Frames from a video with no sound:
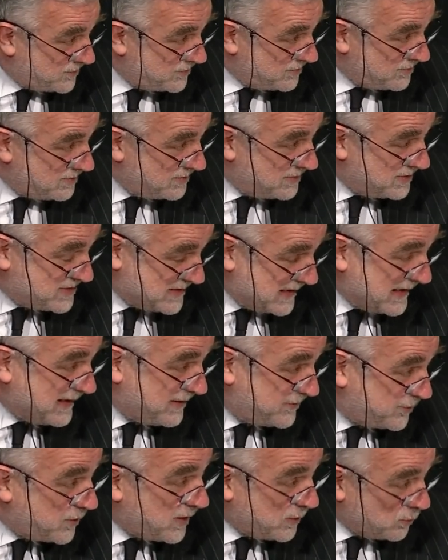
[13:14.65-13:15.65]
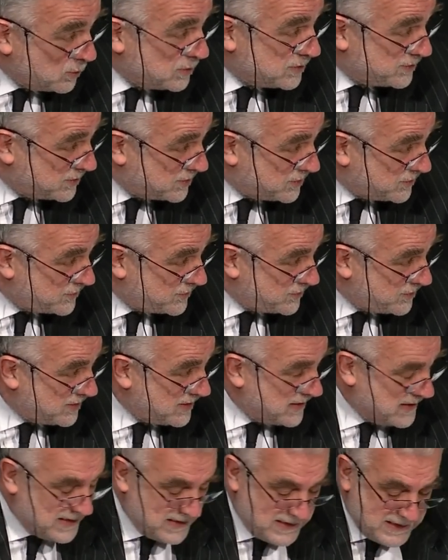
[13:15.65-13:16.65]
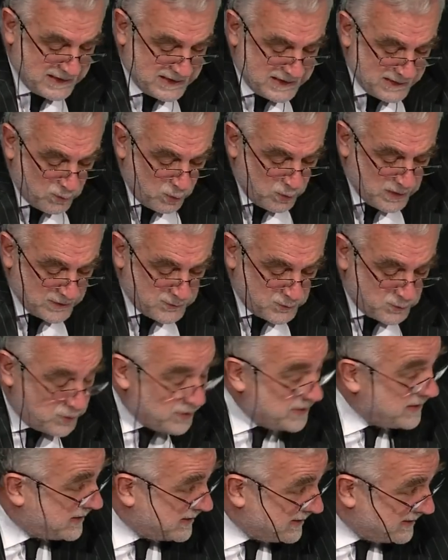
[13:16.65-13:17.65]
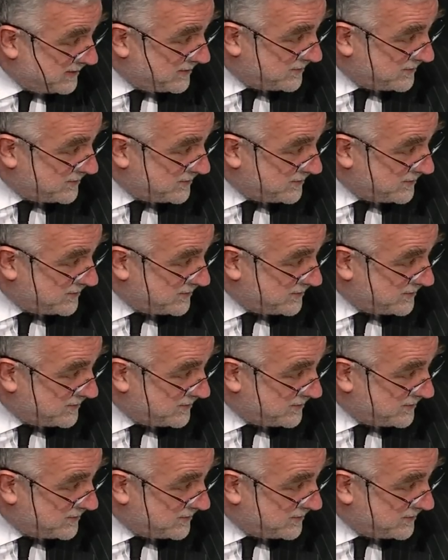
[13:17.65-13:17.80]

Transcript: especially for kids that are adults now,